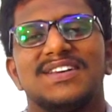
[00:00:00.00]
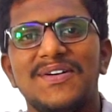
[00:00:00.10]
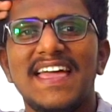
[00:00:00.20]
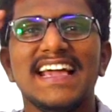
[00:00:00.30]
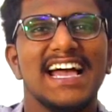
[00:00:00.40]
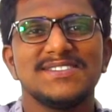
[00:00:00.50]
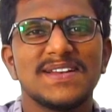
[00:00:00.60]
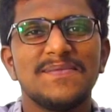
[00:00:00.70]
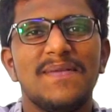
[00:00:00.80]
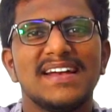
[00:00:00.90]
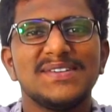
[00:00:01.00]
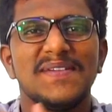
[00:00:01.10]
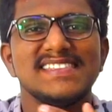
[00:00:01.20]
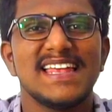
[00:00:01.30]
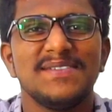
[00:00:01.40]
hey guys, welcome back to
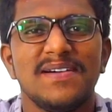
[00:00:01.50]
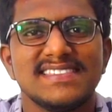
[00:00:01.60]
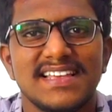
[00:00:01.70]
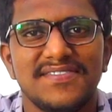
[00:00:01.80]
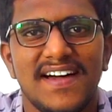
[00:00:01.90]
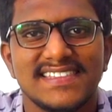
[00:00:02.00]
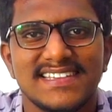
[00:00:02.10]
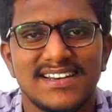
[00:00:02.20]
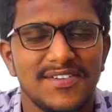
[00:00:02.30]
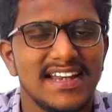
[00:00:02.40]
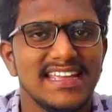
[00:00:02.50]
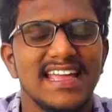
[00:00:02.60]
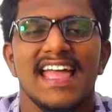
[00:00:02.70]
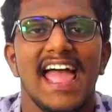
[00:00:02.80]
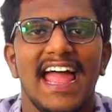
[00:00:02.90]
my channel. Myself Adhil,
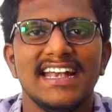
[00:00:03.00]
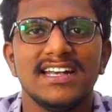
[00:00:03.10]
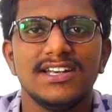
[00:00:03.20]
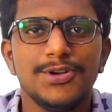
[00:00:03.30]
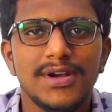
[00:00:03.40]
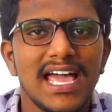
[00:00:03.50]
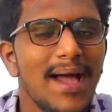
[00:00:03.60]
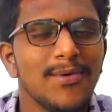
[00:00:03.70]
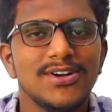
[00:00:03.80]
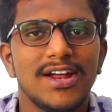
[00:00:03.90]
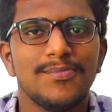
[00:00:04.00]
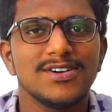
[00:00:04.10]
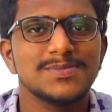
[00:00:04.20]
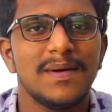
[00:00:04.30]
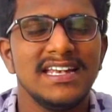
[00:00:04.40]
Reddy, and today I'm going to
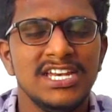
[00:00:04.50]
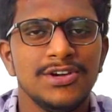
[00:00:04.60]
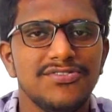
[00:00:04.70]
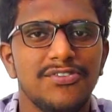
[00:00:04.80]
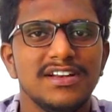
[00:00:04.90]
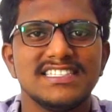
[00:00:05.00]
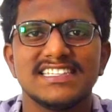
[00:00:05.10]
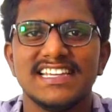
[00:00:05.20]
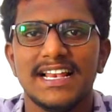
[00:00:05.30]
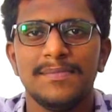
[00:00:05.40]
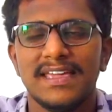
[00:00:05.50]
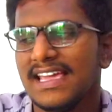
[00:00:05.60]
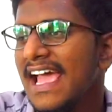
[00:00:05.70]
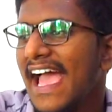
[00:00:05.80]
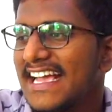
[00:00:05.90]
unbox my new phone. It's
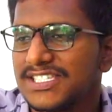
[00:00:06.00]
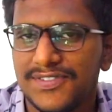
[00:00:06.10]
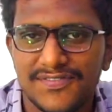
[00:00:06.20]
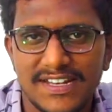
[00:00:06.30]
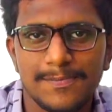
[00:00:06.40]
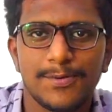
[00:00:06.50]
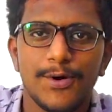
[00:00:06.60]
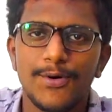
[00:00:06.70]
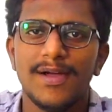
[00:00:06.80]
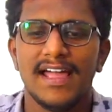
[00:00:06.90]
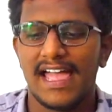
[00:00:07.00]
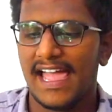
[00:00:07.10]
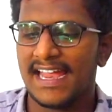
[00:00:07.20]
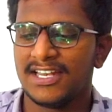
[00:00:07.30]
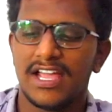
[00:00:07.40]
Realme X50 Pro,
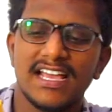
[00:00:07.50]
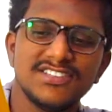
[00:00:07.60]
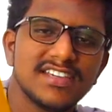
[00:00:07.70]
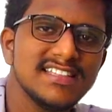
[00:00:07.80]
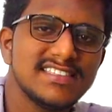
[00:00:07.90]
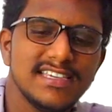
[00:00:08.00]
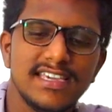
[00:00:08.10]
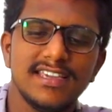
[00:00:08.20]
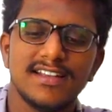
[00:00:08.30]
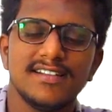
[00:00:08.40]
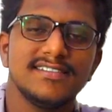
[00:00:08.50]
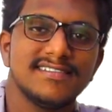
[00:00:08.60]
and as you can see here,